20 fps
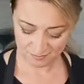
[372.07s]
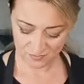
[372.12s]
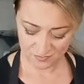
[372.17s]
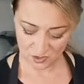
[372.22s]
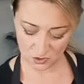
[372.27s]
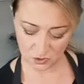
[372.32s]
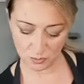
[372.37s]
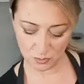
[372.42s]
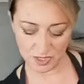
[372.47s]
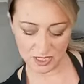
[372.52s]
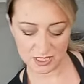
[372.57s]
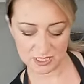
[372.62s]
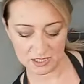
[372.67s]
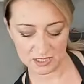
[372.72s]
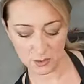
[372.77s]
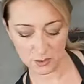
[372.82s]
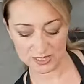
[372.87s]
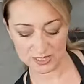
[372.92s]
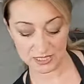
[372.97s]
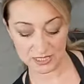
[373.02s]
To mix
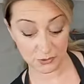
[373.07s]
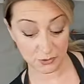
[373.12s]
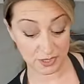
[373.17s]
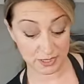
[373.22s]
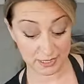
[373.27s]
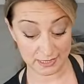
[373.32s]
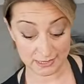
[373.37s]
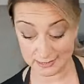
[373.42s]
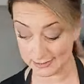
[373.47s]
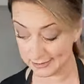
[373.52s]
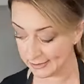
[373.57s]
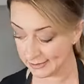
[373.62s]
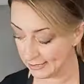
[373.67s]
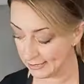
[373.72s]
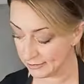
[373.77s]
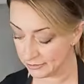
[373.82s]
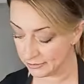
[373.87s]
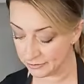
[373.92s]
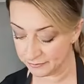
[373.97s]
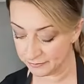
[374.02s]
those ingredients
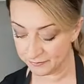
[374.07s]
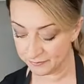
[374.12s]
together.